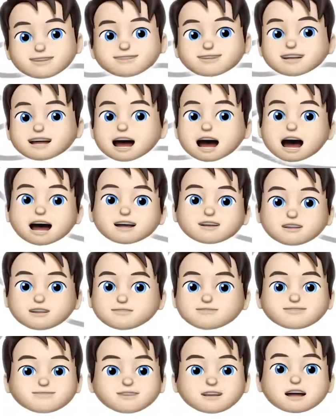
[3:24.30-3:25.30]
and add
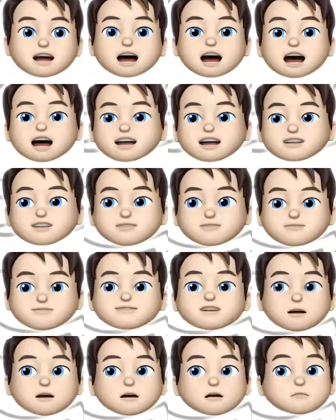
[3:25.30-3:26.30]
curves via
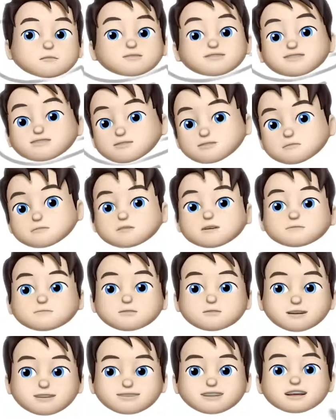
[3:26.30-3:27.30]
handles. With 2 or more
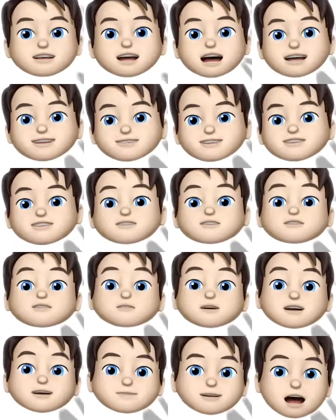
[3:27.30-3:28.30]
points connected, you can
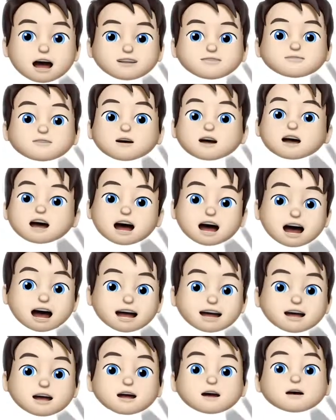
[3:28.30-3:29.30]
create a path for a
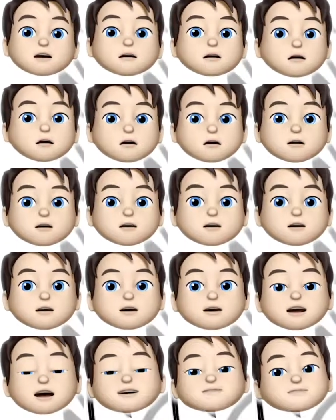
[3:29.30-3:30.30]
line.
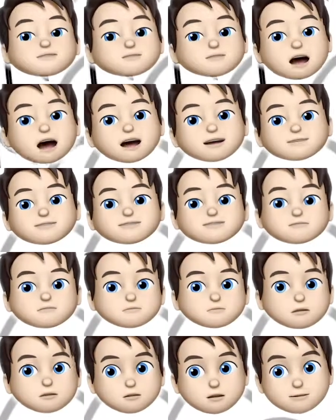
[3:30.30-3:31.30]
Or if you add even
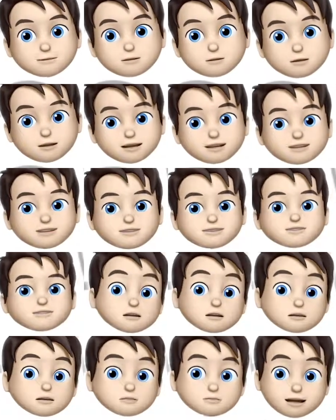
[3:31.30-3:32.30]
more
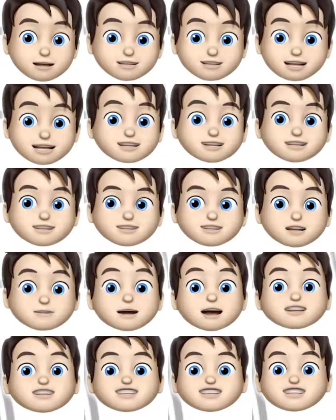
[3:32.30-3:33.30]
points, congratulations, you can
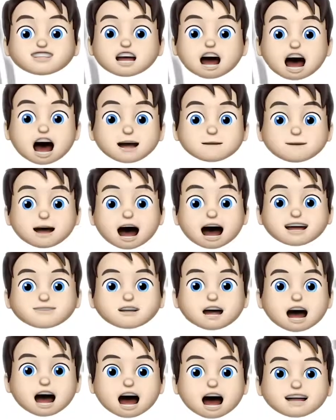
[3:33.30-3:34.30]
make a shape out of
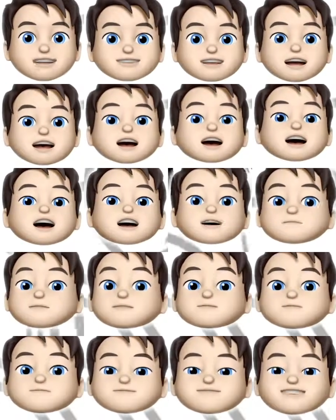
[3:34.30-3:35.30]
it. Make it be
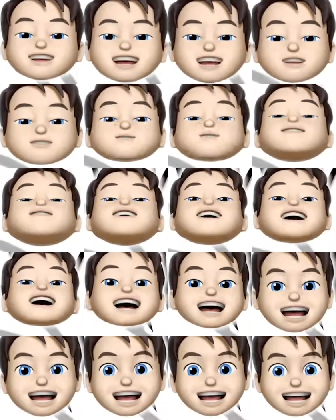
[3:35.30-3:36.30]
filled with
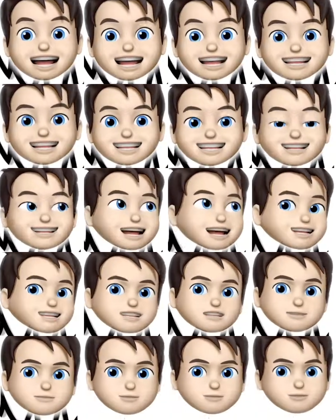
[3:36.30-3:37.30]
ease. It's like
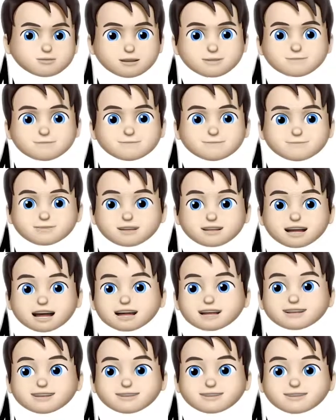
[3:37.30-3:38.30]
2 or 3
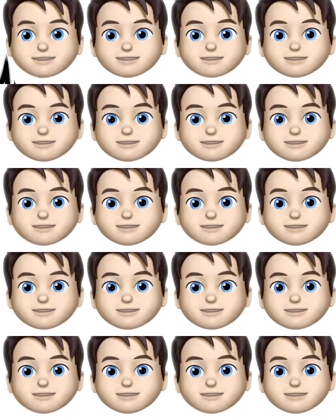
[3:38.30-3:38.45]
clicks.